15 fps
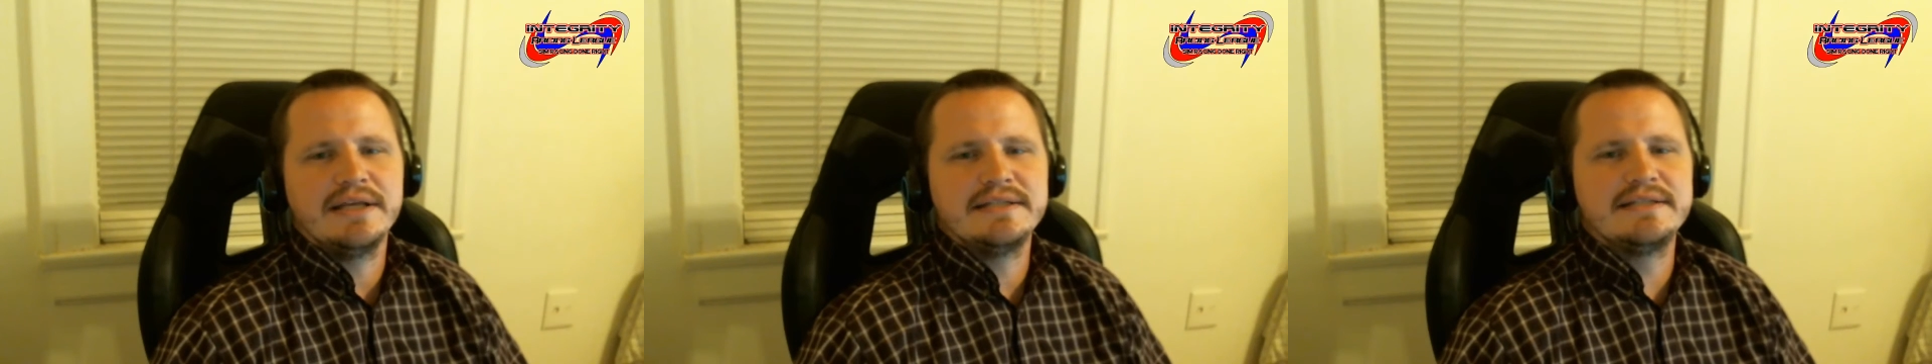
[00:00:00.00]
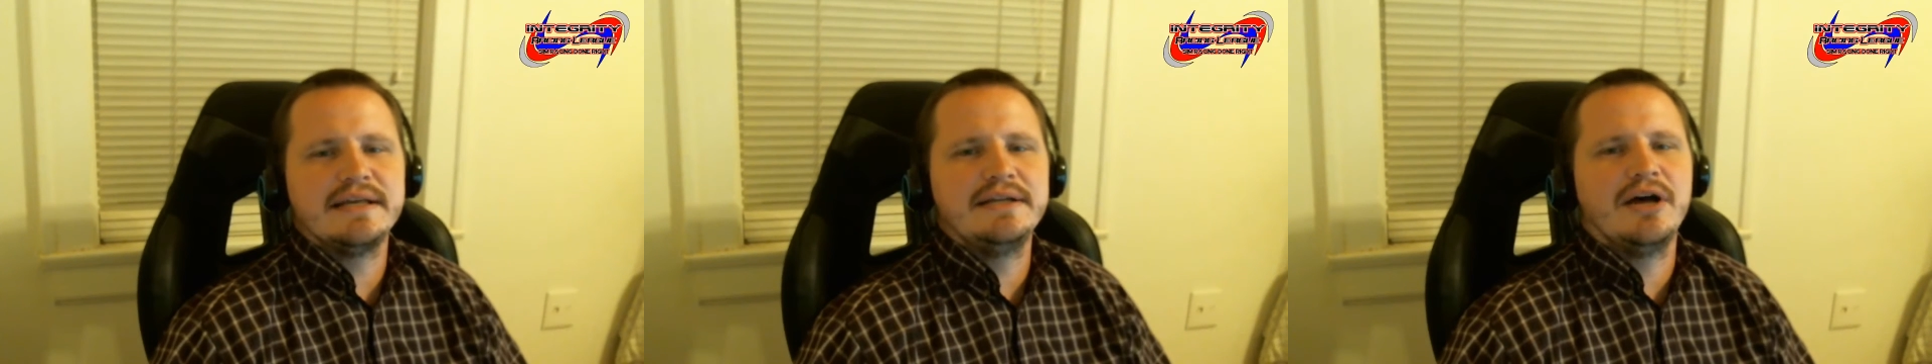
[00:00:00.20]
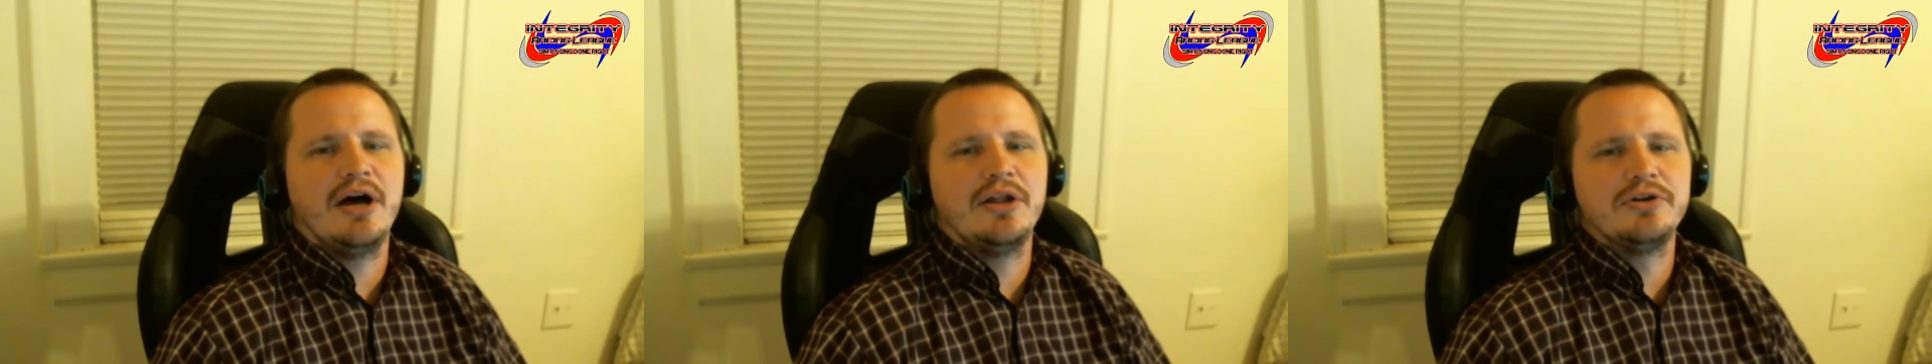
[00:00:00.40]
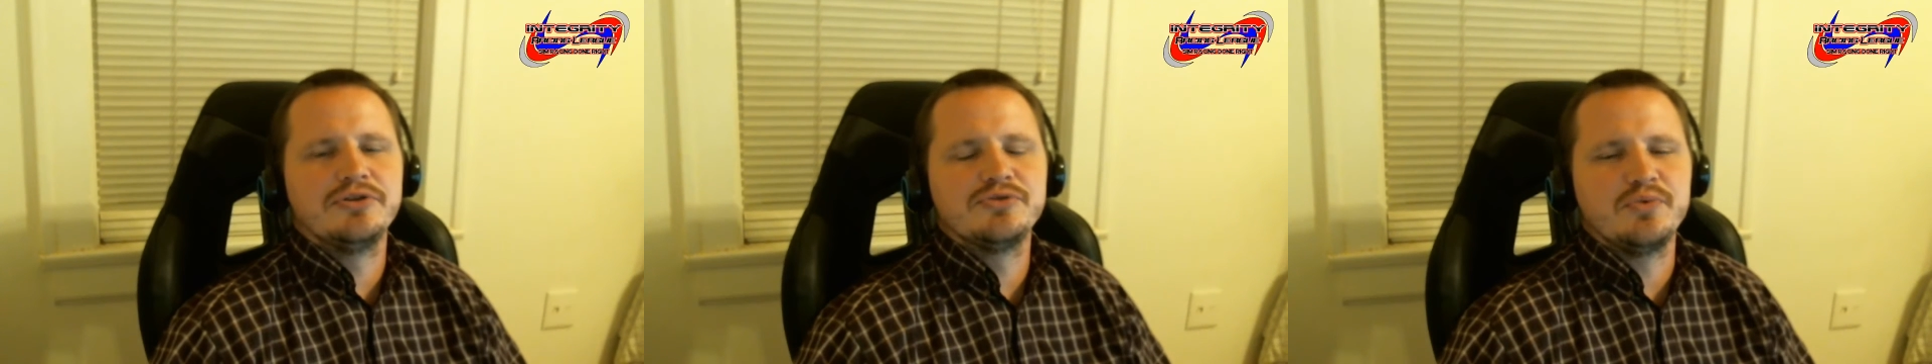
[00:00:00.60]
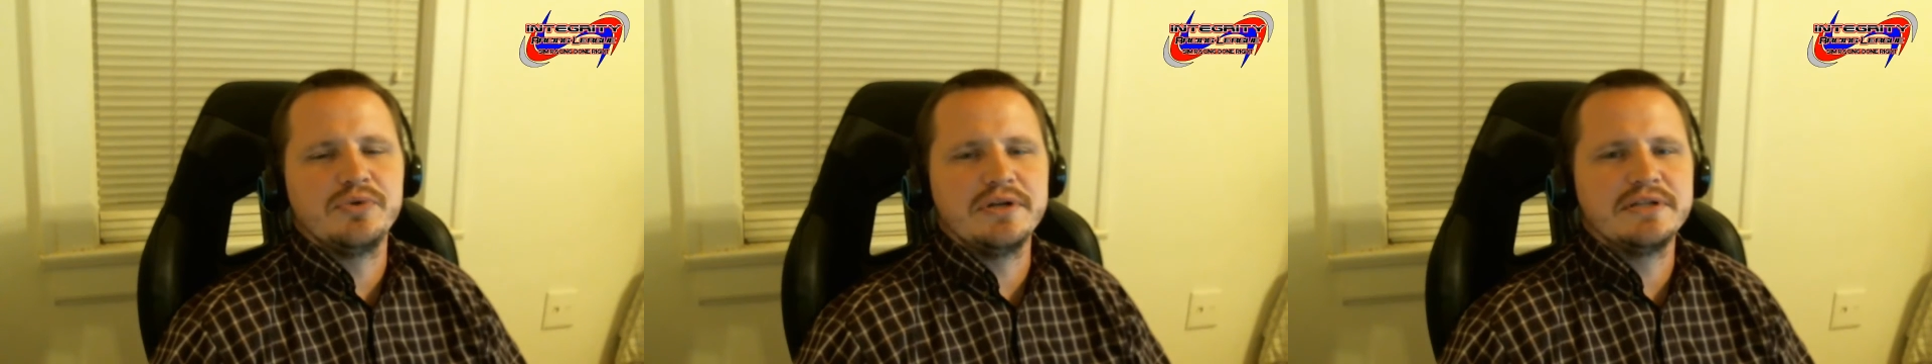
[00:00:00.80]

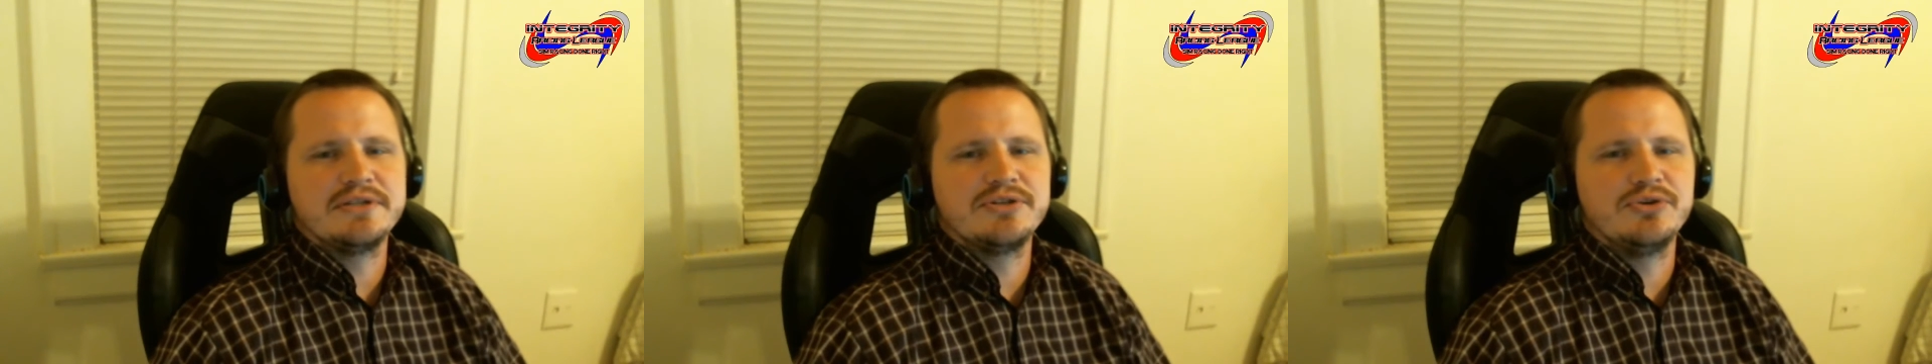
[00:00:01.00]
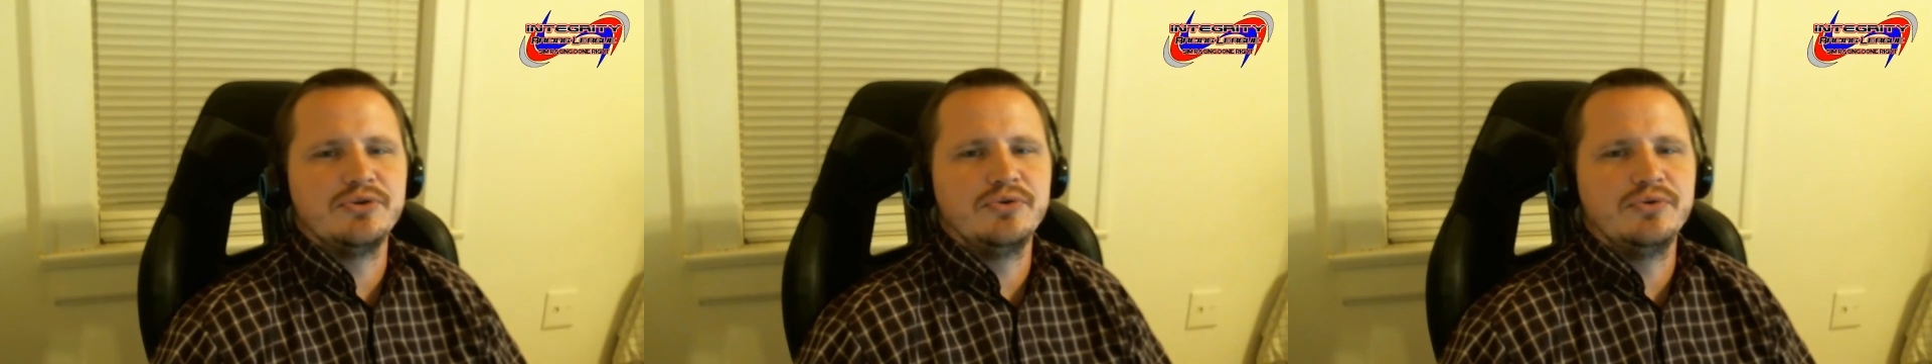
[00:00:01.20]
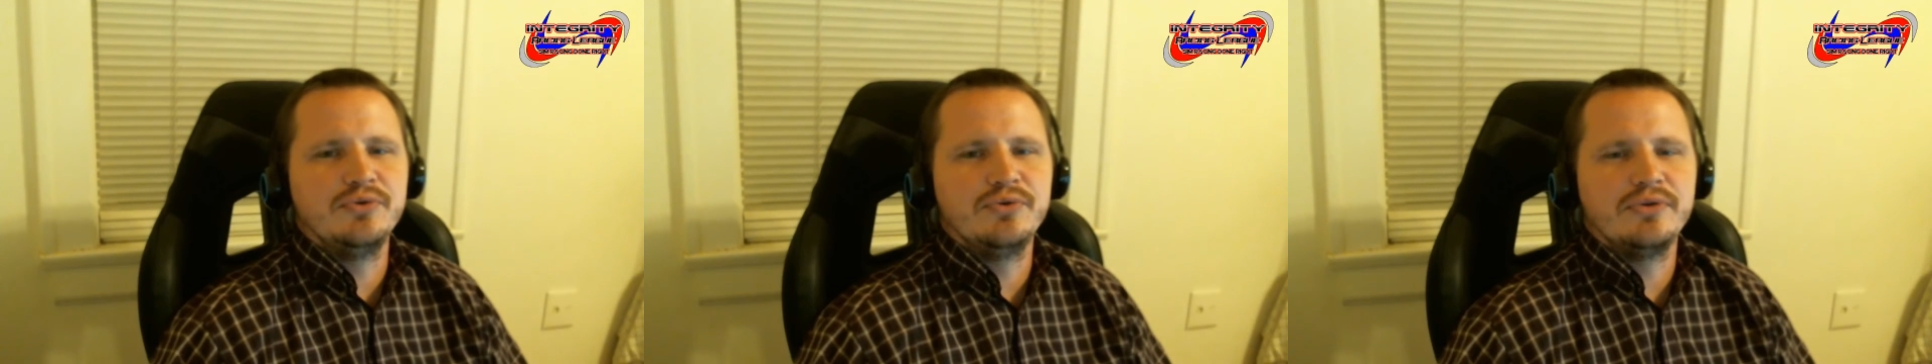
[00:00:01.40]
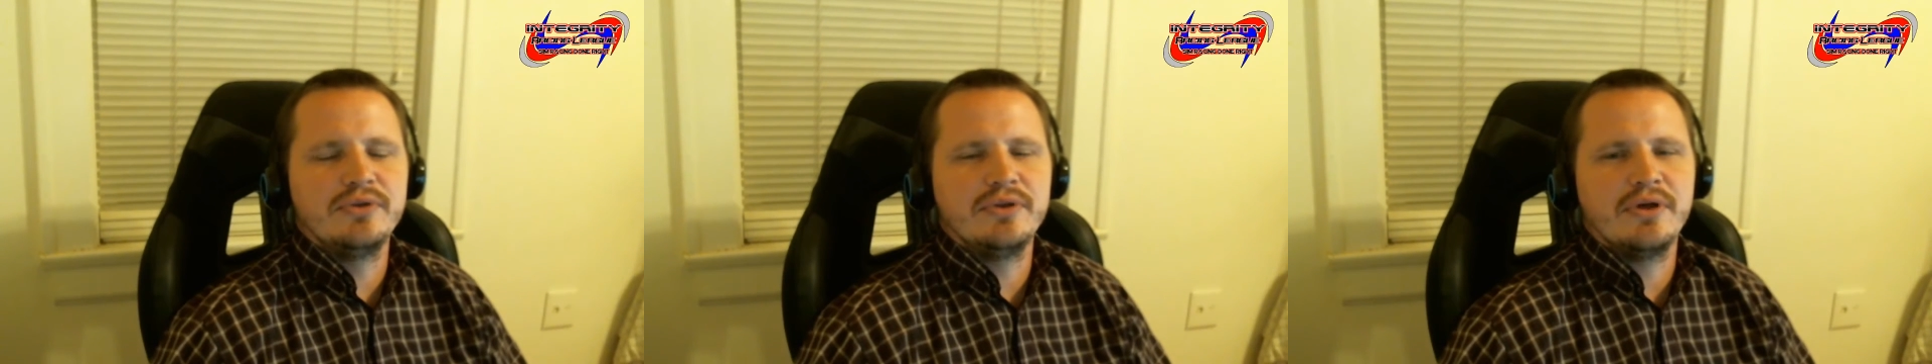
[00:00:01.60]
$10 went to